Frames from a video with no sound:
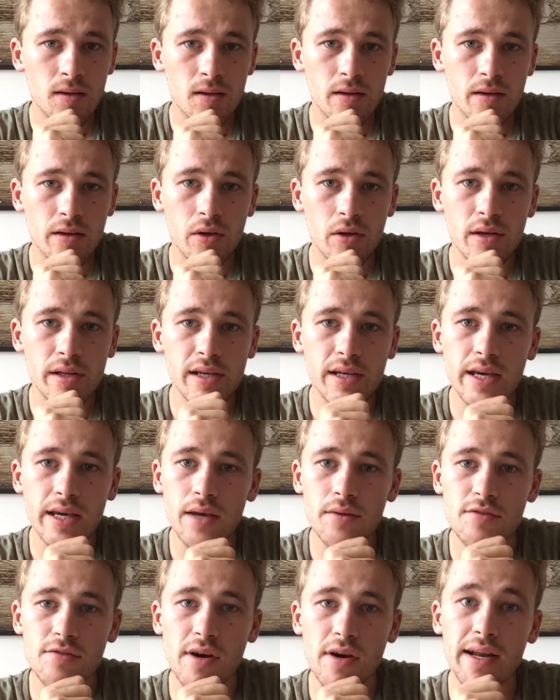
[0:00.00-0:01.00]
No league
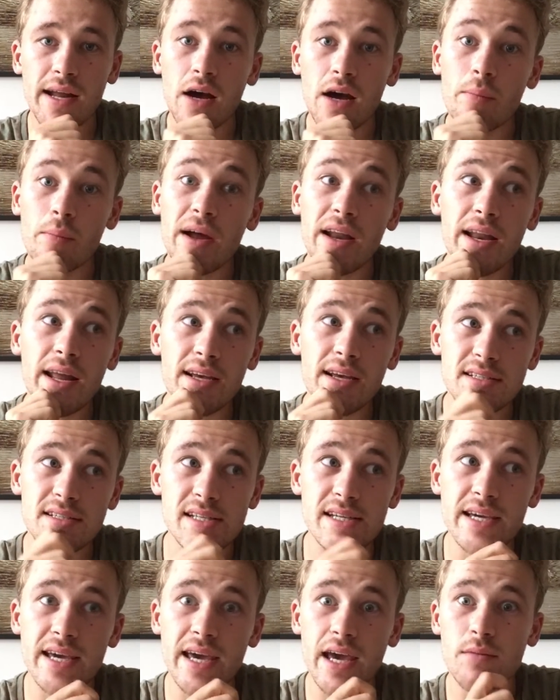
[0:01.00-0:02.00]
games right now. My next
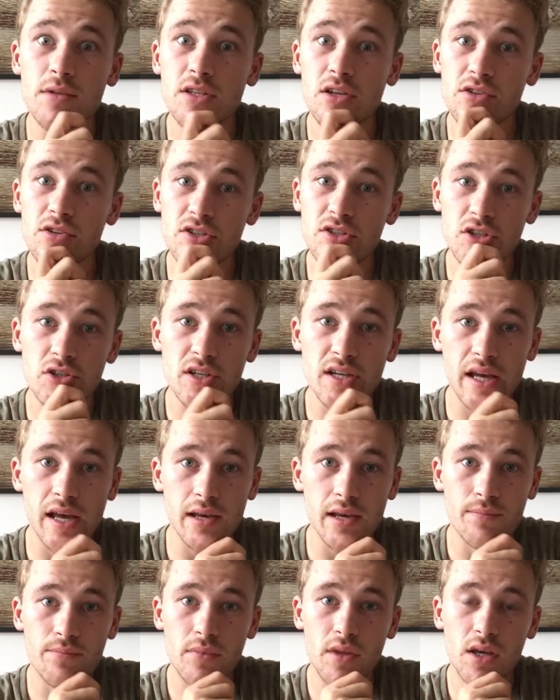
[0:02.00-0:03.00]
league game is on
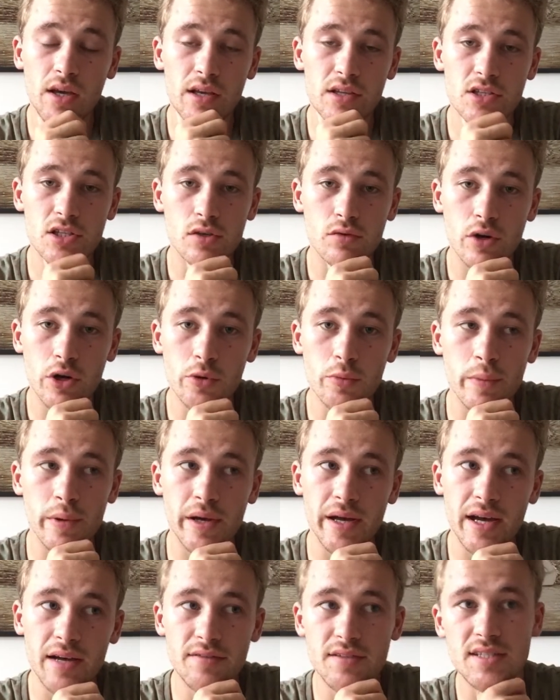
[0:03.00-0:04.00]
Sunday against Europa
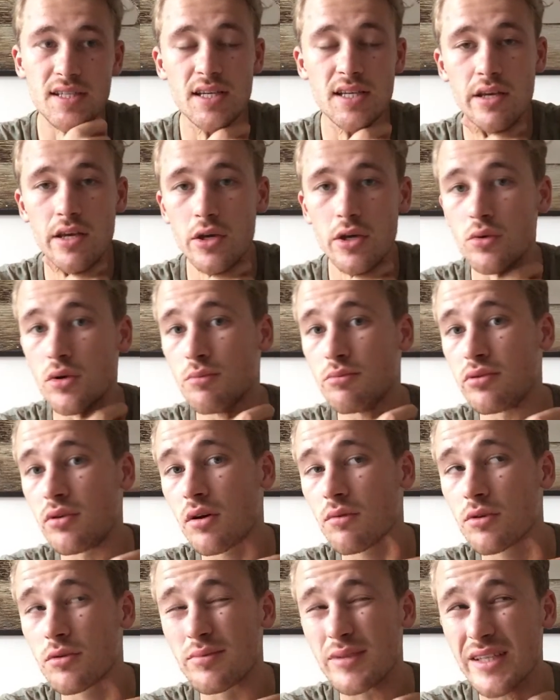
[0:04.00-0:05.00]
FC, who are
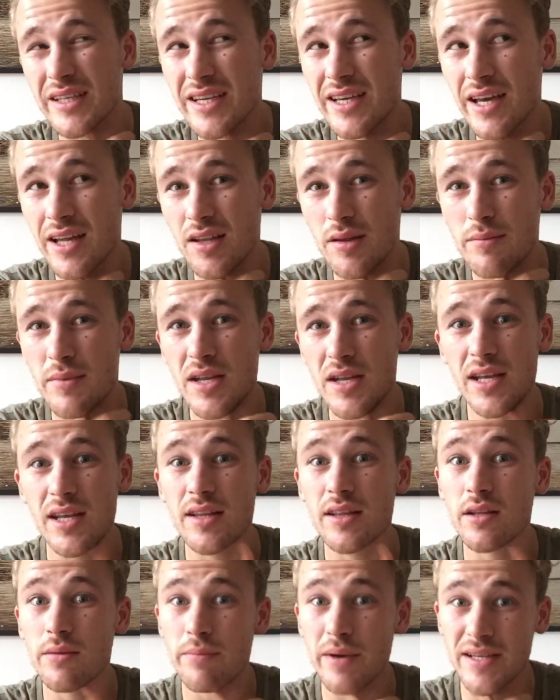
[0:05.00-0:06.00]
probably, at the
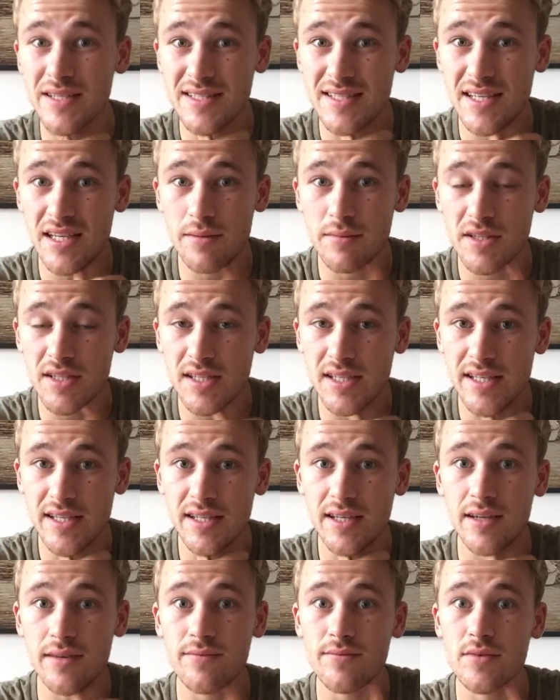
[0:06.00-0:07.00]
minute, the best team in the
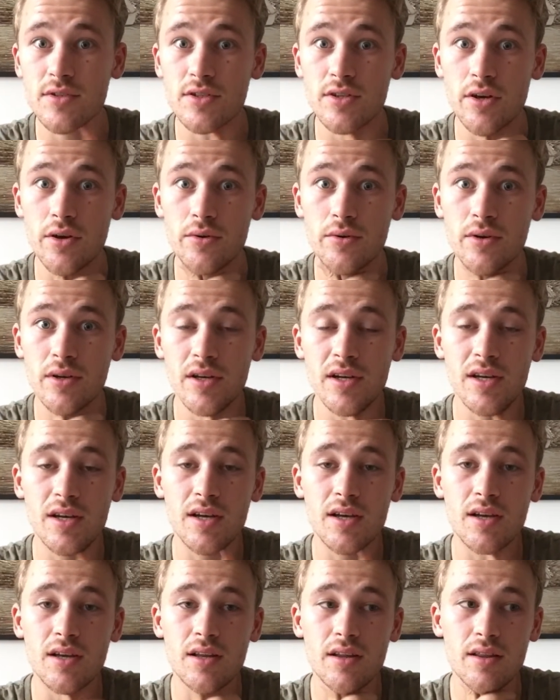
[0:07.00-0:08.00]
league. So
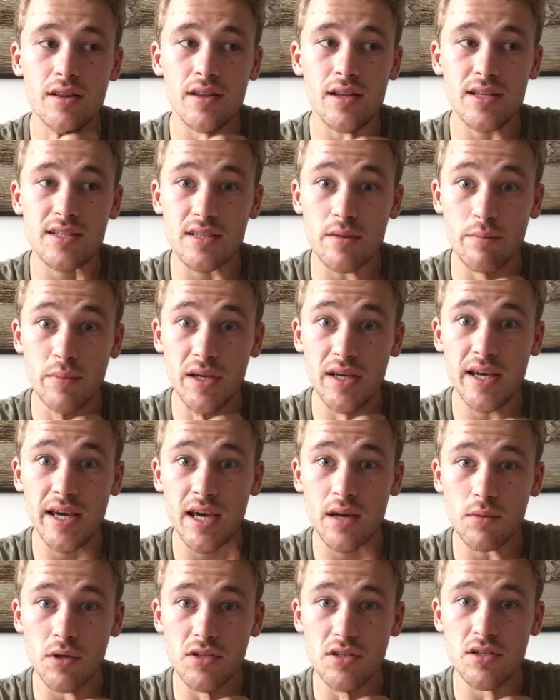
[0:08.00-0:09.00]
it's a big
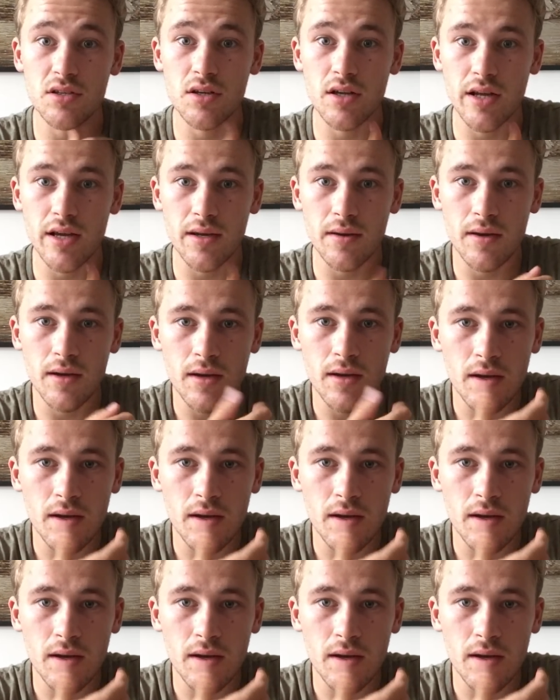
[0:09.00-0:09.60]
game on Sunday.